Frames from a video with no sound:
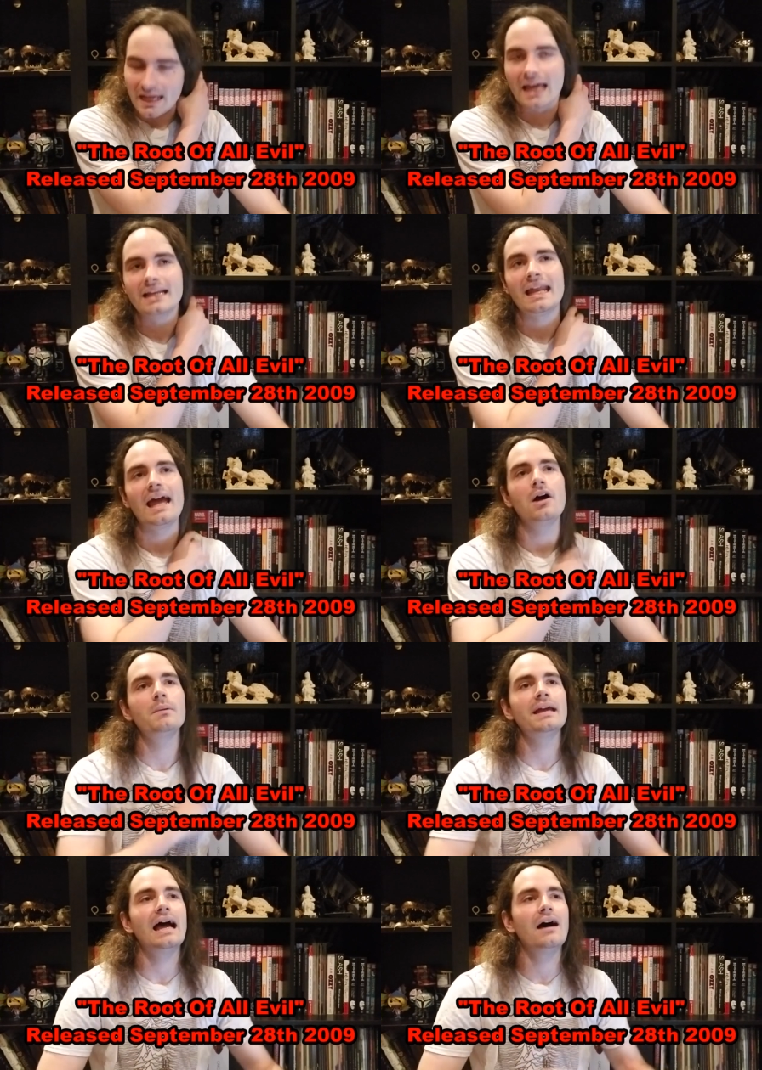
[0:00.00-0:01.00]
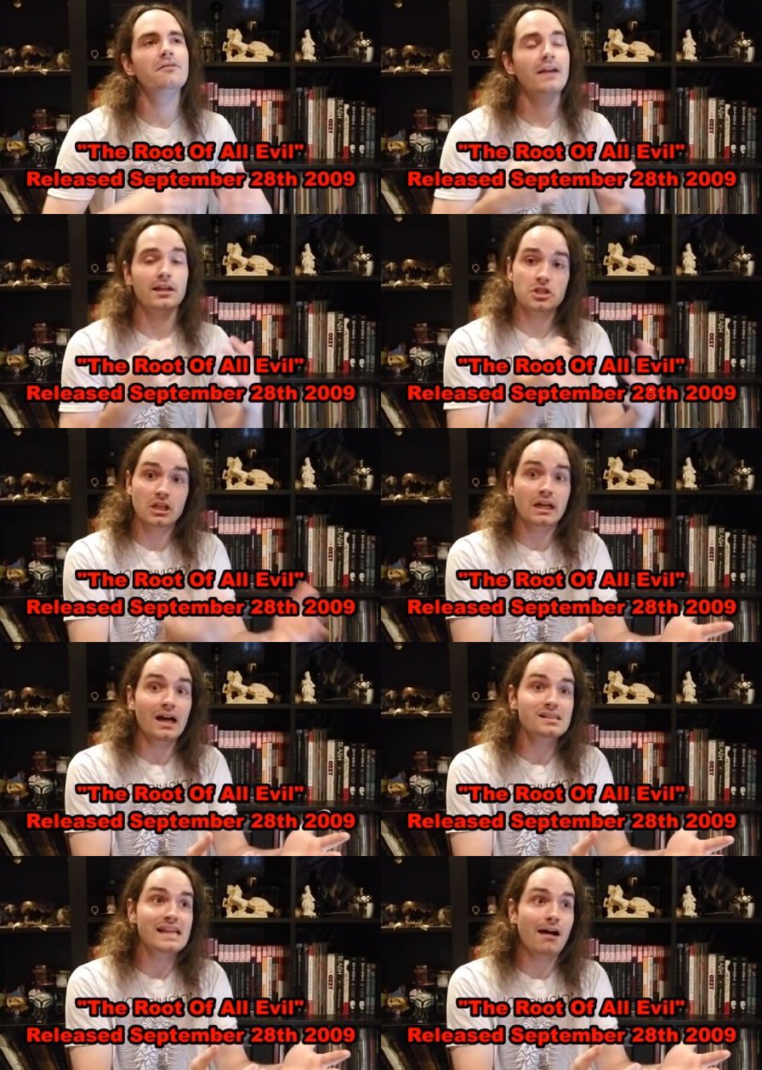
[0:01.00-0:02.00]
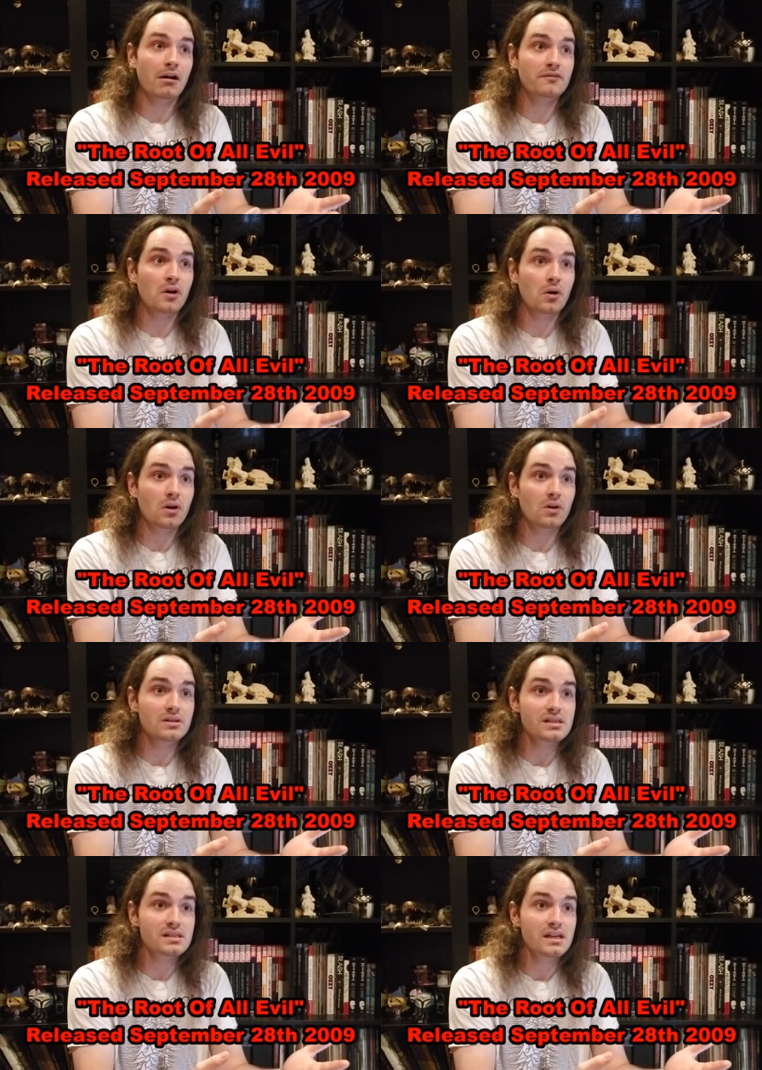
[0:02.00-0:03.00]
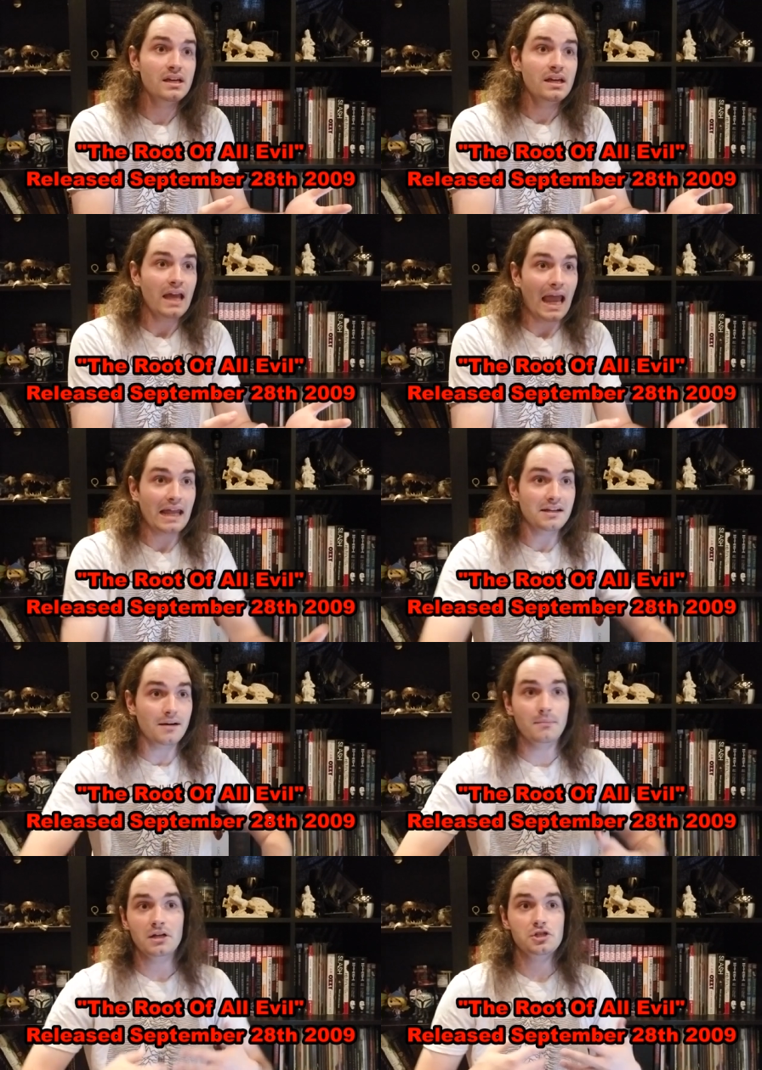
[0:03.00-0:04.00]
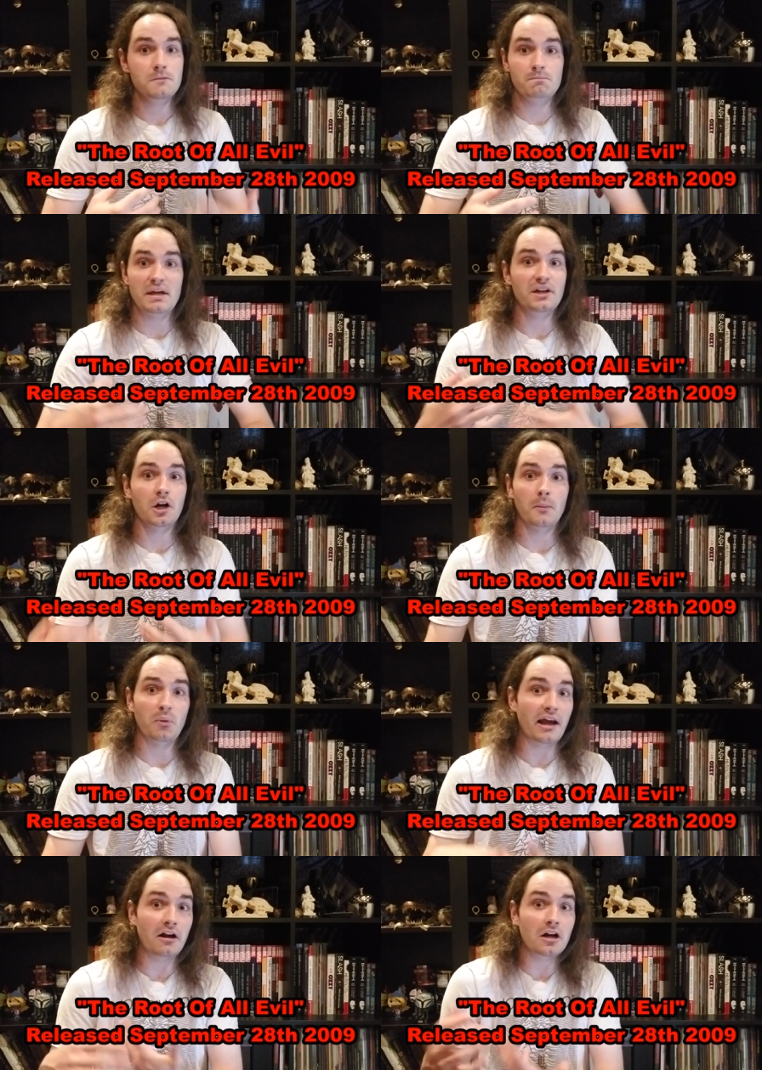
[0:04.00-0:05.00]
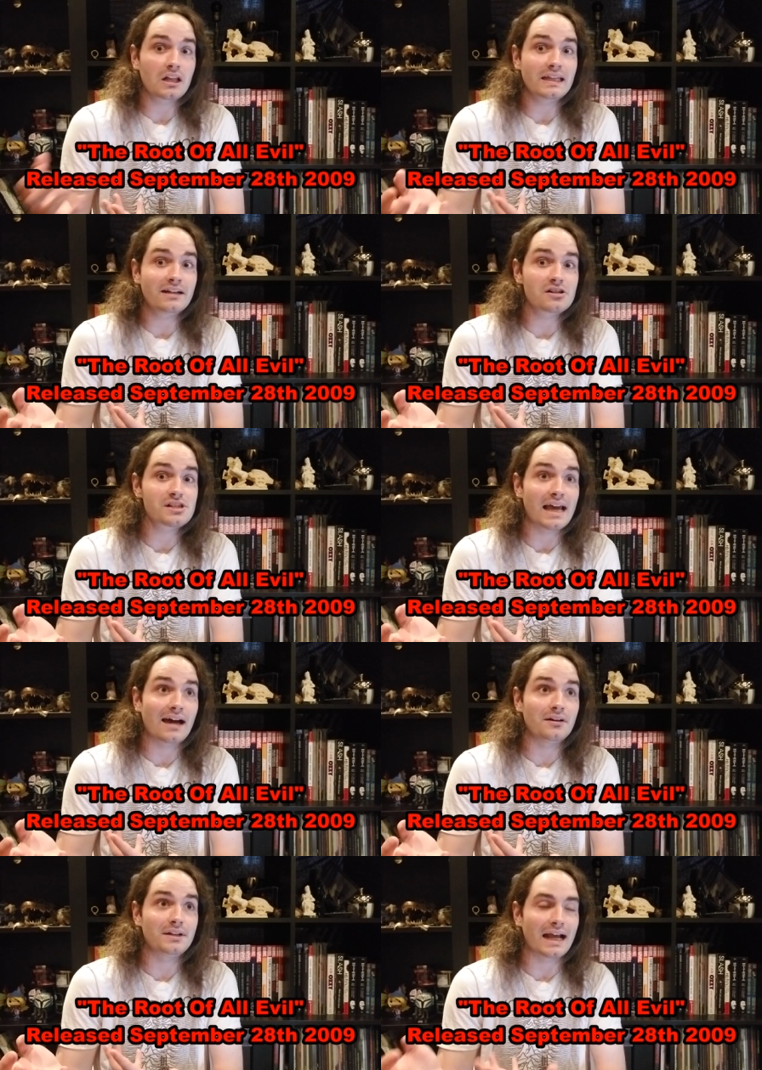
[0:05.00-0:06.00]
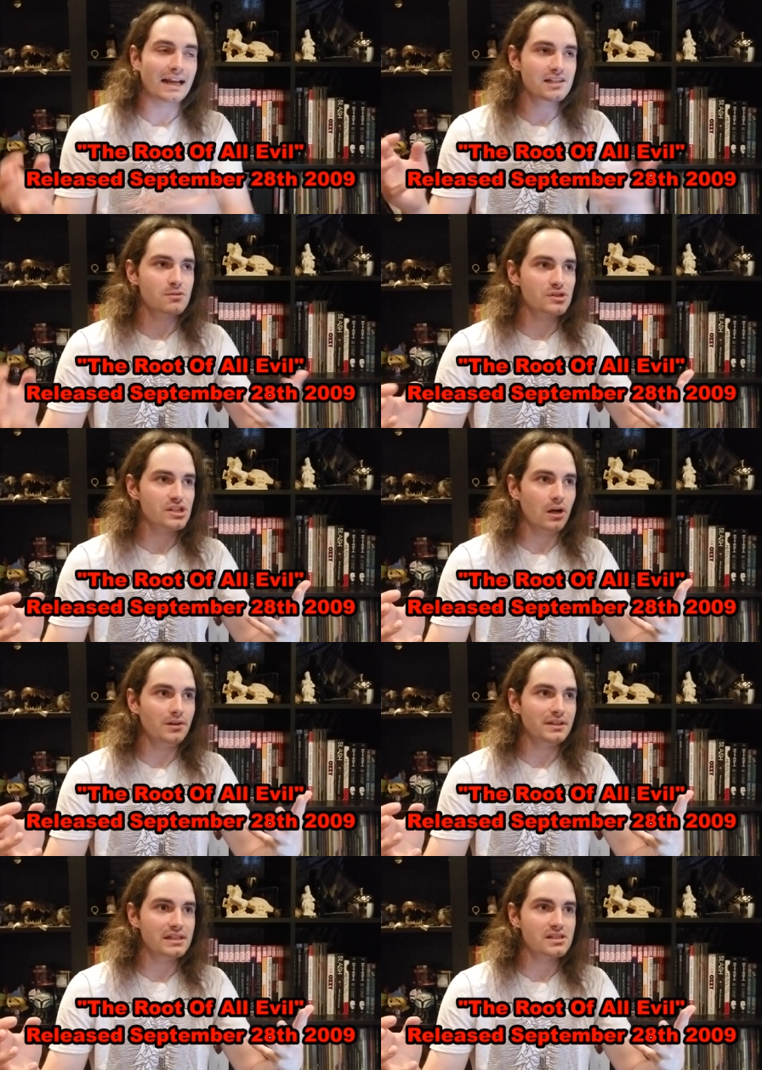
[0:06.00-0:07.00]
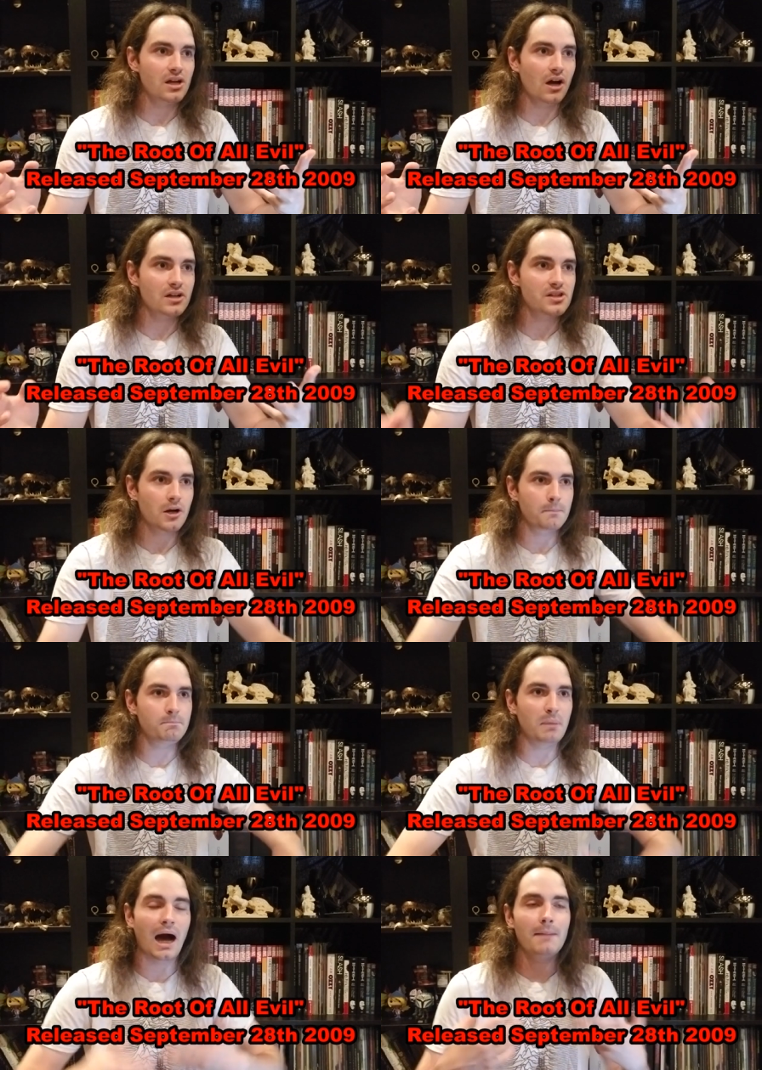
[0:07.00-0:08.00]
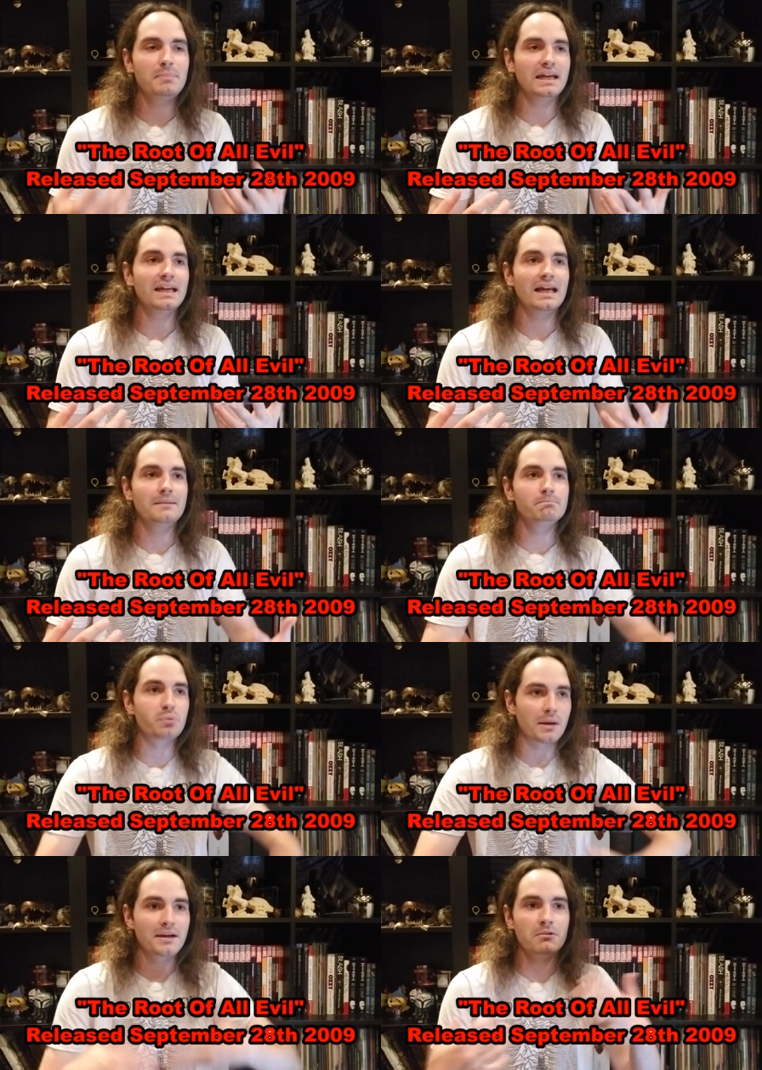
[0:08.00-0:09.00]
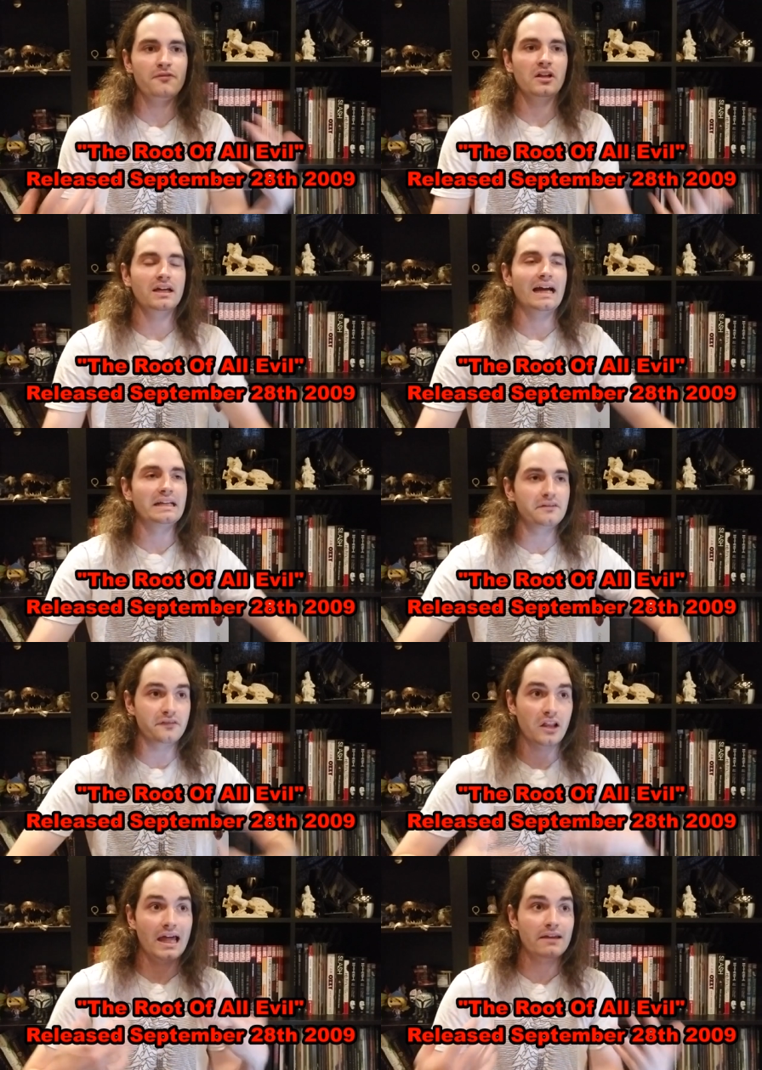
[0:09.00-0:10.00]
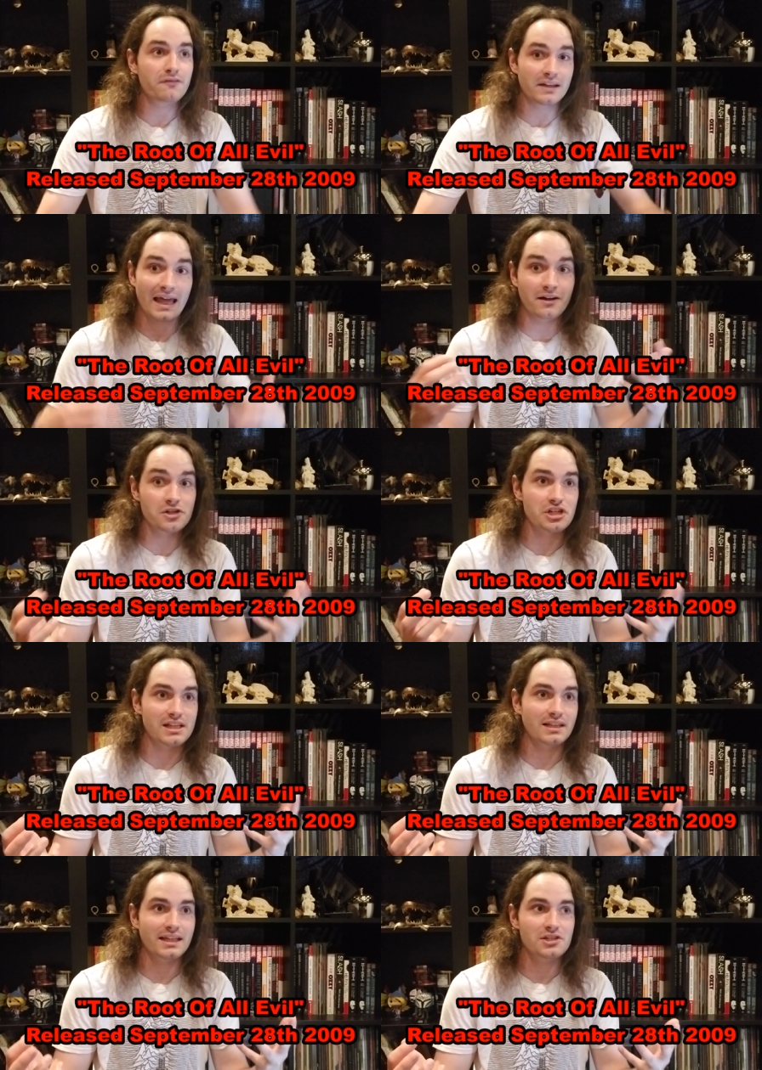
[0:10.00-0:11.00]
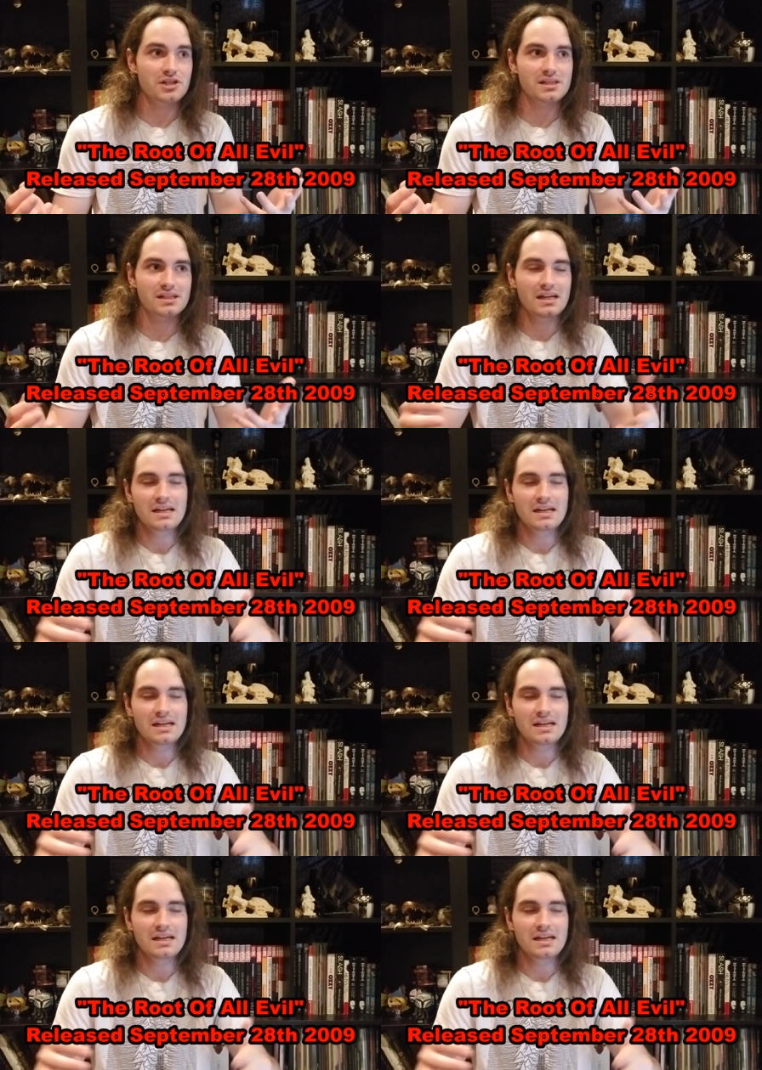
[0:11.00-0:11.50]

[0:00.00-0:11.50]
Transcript: And now we have Angela Gossow on vocals and a much bigger, brighter, cleaner sound. And as a result, these songs are popping and brimming with all kind of life and energy that they just